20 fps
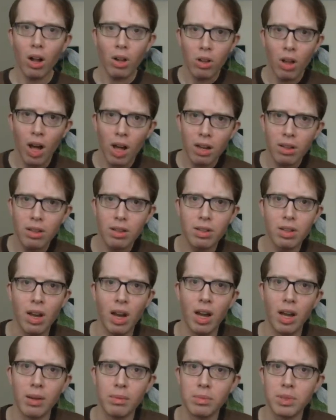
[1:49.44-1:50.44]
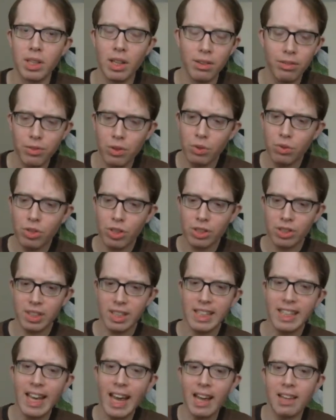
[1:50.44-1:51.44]
A lot of the times, if you
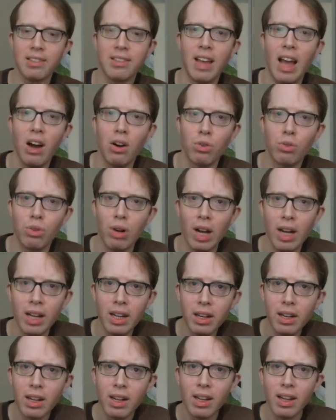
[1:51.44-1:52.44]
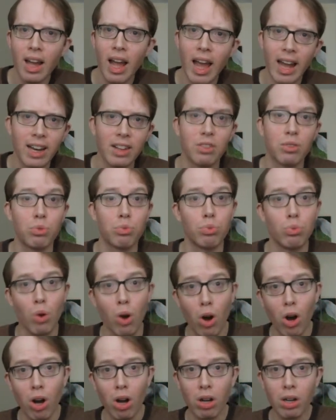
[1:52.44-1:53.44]
just guess outright and it's
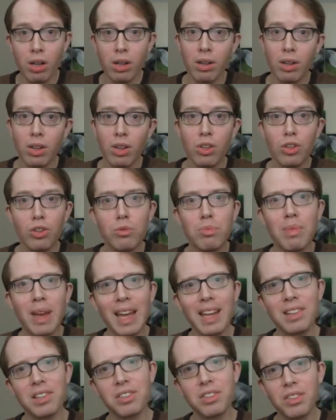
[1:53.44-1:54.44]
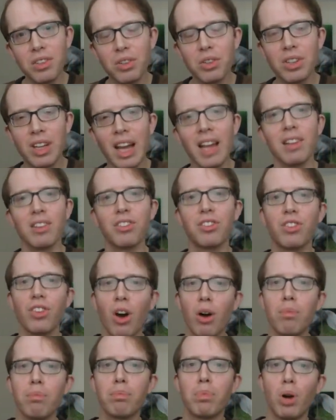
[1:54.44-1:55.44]
wrong, you may still get
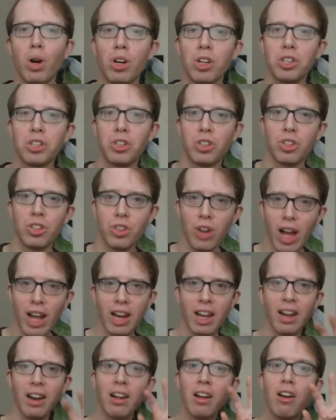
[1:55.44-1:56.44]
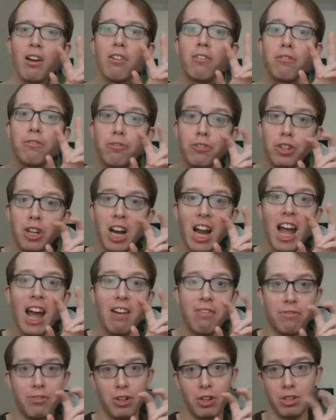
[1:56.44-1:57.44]
some partial credit for
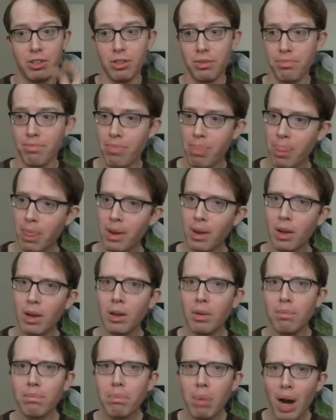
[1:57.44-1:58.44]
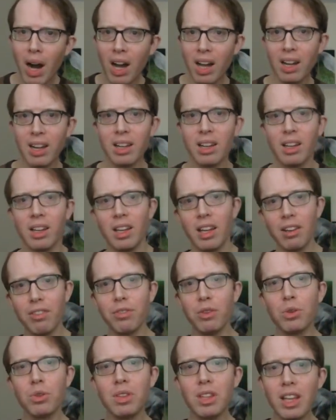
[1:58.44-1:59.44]
effort. But
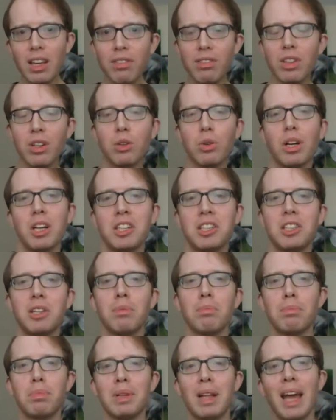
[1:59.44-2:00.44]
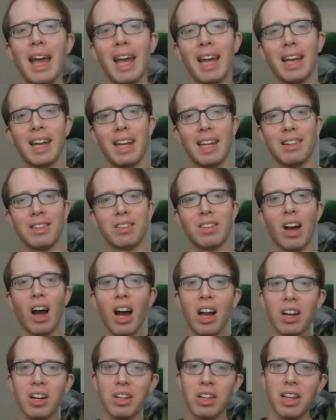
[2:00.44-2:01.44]
if you leave the question blank
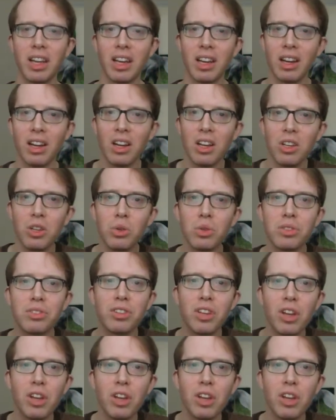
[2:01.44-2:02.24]
entirely, you'll